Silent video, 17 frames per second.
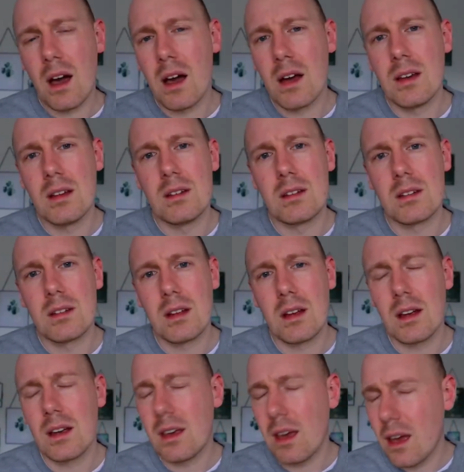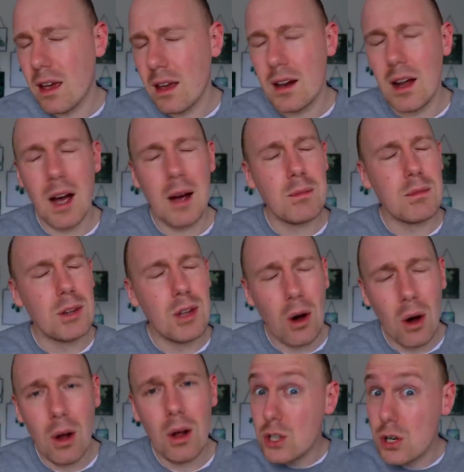Guys, guys, again, I'm
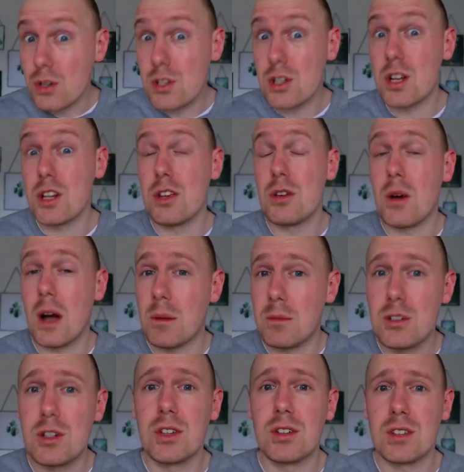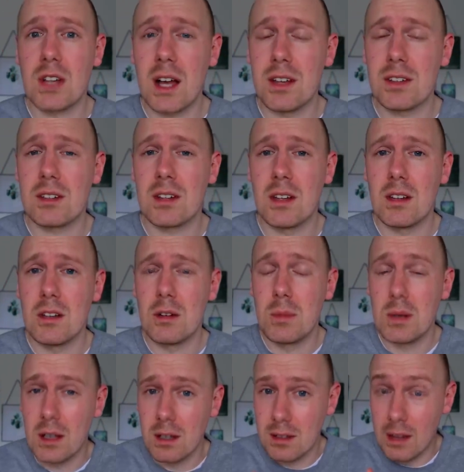not judging you, I'm just asking you
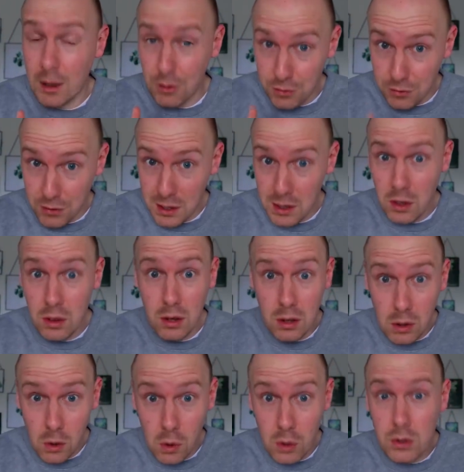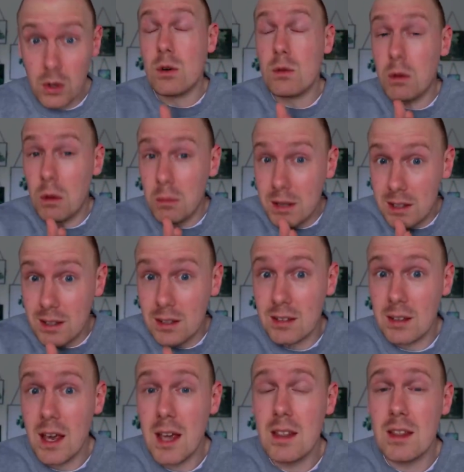because I feel the Lord would want me to
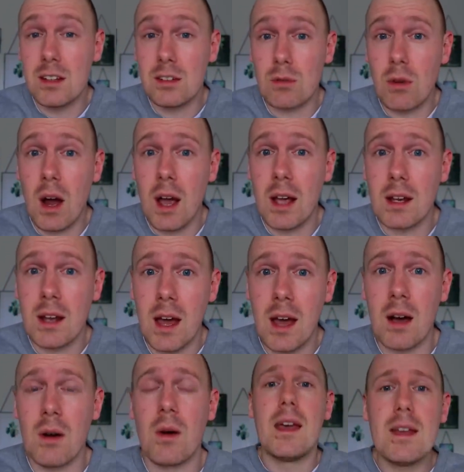say this right now.